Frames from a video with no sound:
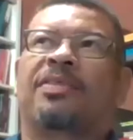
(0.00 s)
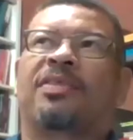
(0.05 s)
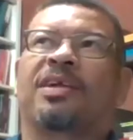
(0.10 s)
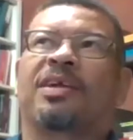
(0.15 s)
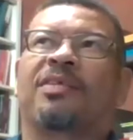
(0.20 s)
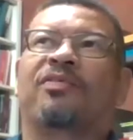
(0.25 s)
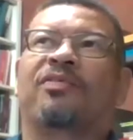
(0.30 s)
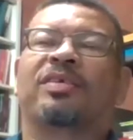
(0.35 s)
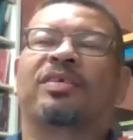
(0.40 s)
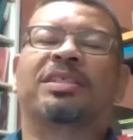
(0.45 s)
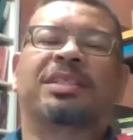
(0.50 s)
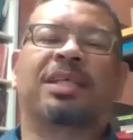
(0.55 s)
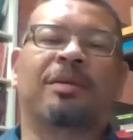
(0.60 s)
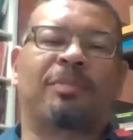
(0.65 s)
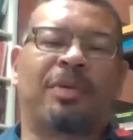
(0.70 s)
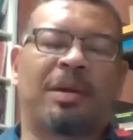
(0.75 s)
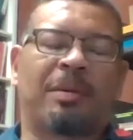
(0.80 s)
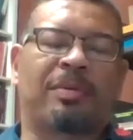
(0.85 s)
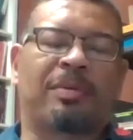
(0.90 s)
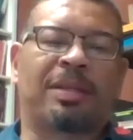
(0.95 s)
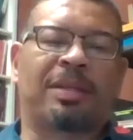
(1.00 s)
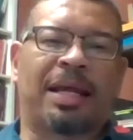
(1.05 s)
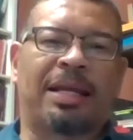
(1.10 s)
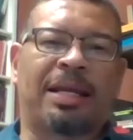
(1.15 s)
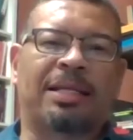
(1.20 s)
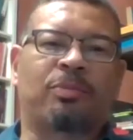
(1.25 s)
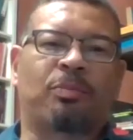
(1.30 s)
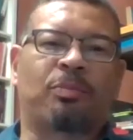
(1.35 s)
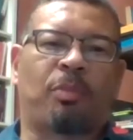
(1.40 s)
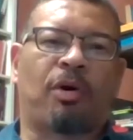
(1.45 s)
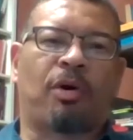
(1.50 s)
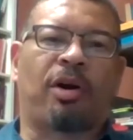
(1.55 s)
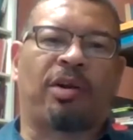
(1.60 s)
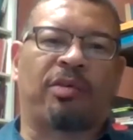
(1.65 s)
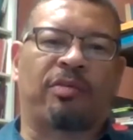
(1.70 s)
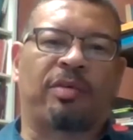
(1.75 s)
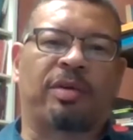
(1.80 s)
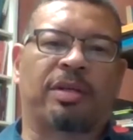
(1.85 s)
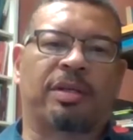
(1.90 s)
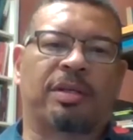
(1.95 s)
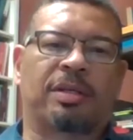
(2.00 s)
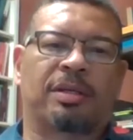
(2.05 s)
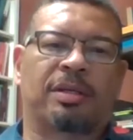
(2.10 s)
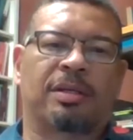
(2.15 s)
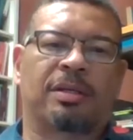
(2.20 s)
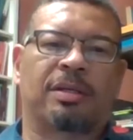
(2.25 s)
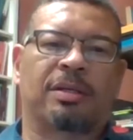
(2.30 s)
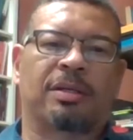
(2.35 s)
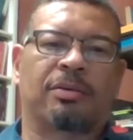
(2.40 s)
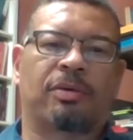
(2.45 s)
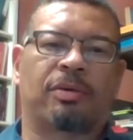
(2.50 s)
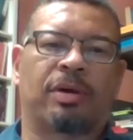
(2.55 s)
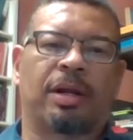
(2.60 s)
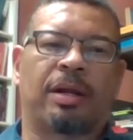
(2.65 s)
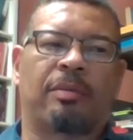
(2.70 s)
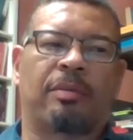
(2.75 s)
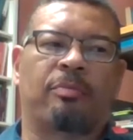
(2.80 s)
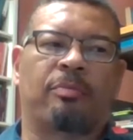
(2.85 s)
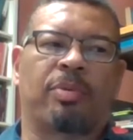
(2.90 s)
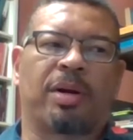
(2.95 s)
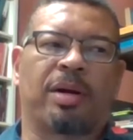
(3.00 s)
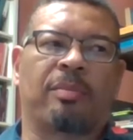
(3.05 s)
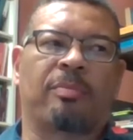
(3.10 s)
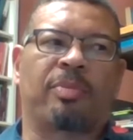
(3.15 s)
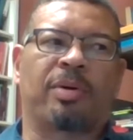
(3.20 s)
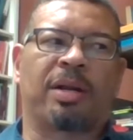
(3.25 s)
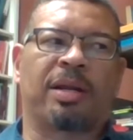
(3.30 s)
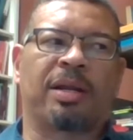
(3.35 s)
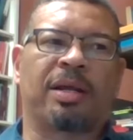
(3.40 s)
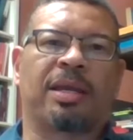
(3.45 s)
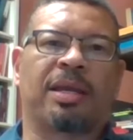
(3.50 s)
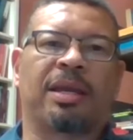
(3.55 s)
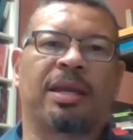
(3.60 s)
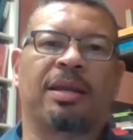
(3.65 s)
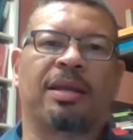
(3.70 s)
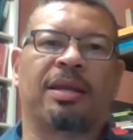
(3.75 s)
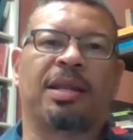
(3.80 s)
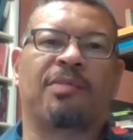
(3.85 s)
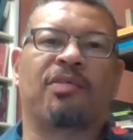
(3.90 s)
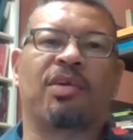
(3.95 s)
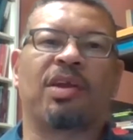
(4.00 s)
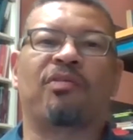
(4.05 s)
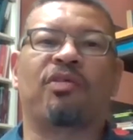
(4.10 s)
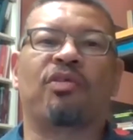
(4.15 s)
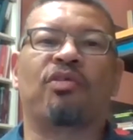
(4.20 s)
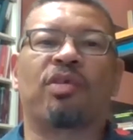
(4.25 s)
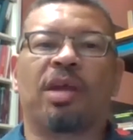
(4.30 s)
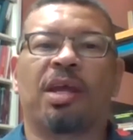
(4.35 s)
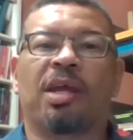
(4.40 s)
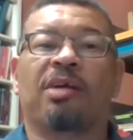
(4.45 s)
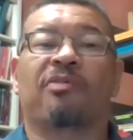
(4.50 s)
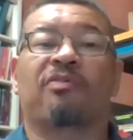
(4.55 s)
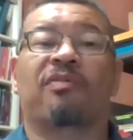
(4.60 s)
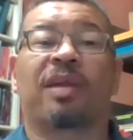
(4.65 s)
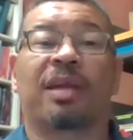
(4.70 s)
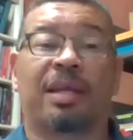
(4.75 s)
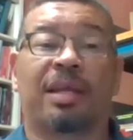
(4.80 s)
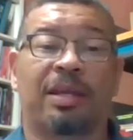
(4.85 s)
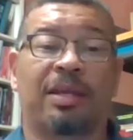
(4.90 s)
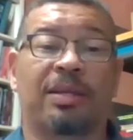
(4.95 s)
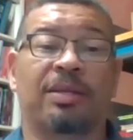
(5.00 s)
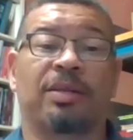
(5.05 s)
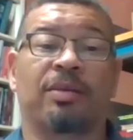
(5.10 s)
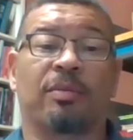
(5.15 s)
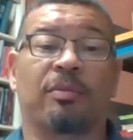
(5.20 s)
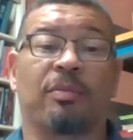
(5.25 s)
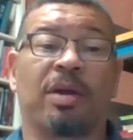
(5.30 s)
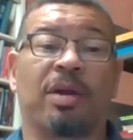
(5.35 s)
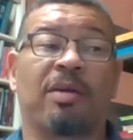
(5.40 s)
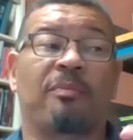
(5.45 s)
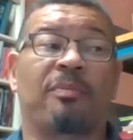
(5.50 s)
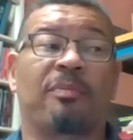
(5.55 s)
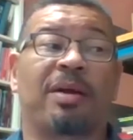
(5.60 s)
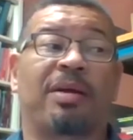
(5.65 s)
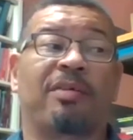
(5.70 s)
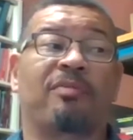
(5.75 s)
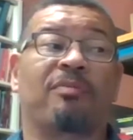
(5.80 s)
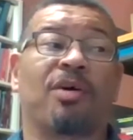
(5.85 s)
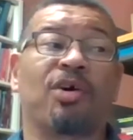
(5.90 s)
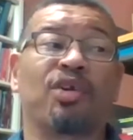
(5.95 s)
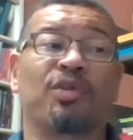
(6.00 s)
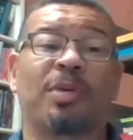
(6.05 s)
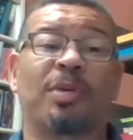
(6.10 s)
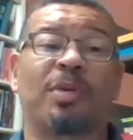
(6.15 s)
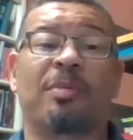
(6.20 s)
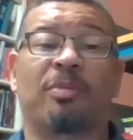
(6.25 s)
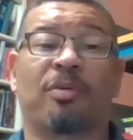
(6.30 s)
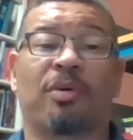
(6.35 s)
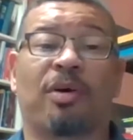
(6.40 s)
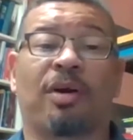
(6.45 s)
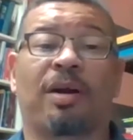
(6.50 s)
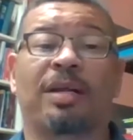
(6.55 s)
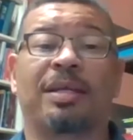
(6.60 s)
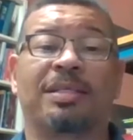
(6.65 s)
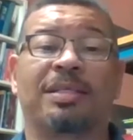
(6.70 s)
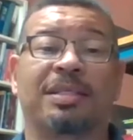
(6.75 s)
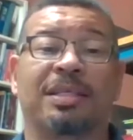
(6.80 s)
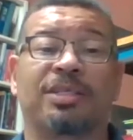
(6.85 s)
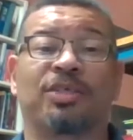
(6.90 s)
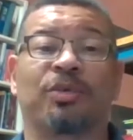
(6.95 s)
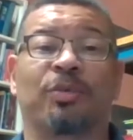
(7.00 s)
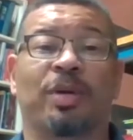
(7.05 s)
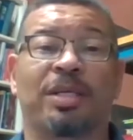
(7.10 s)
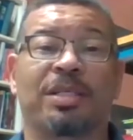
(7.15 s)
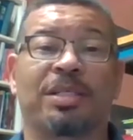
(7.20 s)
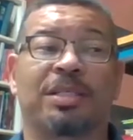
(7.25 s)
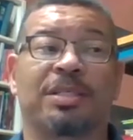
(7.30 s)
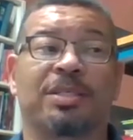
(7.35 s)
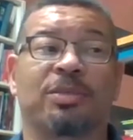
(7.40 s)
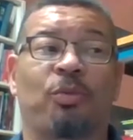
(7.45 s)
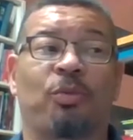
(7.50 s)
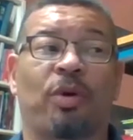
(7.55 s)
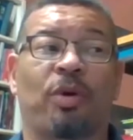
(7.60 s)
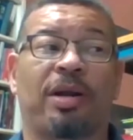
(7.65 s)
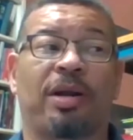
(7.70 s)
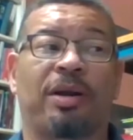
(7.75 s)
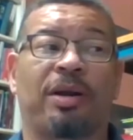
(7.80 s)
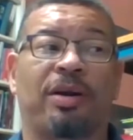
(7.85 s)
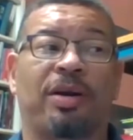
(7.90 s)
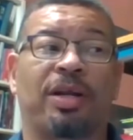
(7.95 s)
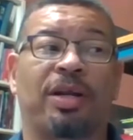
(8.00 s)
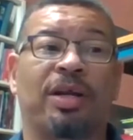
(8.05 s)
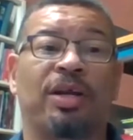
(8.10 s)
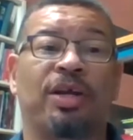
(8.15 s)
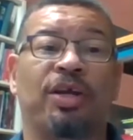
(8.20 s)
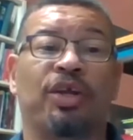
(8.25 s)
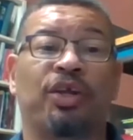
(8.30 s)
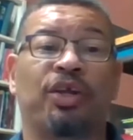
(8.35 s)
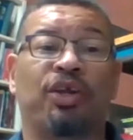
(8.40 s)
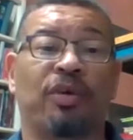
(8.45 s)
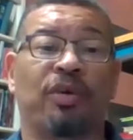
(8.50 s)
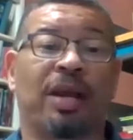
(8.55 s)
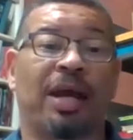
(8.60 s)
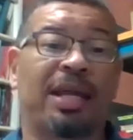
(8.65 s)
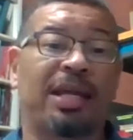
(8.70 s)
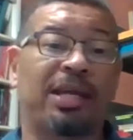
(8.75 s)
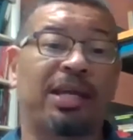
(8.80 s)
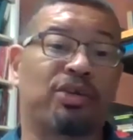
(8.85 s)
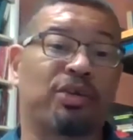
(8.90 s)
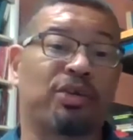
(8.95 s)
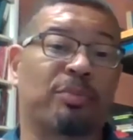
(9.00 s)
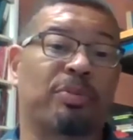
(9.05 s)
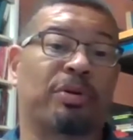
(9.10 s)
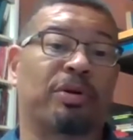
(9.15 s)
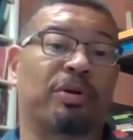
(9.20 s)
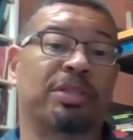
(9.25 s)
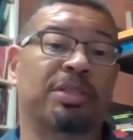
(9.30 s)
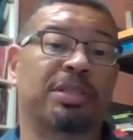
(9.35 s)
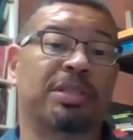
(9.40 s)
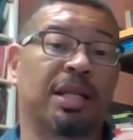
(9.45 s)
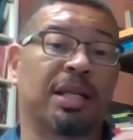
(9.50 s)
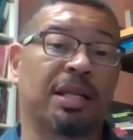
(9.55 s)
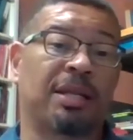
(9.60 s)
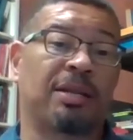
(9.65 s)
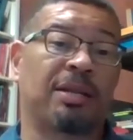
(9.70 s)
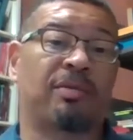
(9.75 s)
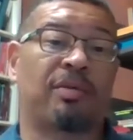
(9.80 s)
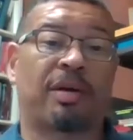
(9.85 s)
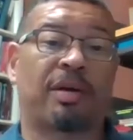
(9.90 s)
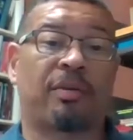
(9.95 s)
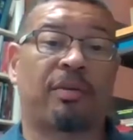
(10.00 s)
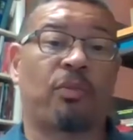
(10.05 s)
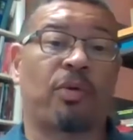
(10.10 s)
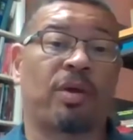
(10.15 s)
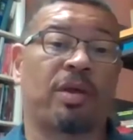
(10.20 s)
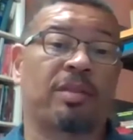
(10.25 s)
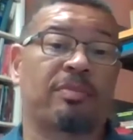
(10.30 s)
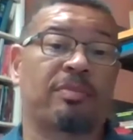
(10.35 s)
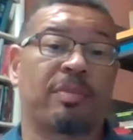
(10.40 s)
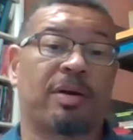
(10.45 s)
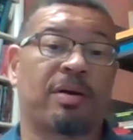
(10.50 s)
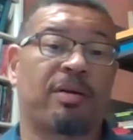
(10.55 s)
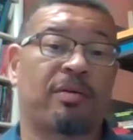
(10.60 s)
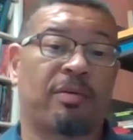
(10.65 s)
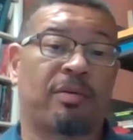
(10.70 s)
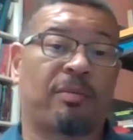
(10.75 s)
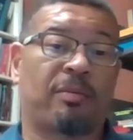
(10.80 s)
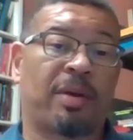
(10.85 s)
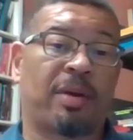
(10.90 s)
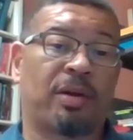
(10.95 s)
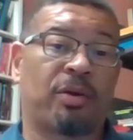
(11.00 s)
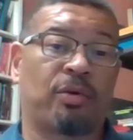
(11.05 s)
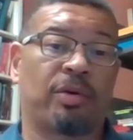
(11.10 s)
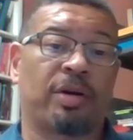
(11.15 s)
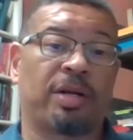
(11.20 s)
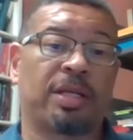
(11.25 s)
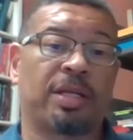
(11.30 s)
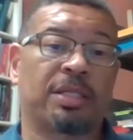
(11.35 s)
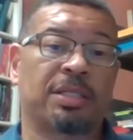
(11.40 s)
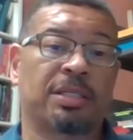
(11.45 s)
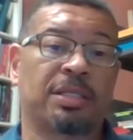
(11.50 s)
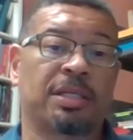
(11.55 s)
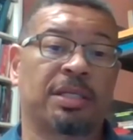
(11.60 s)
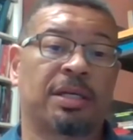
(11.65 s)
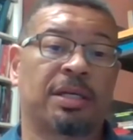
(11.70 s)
think for some people that is part of it, right? But again, if most people are in situations where you're not interpersonally or with minorities,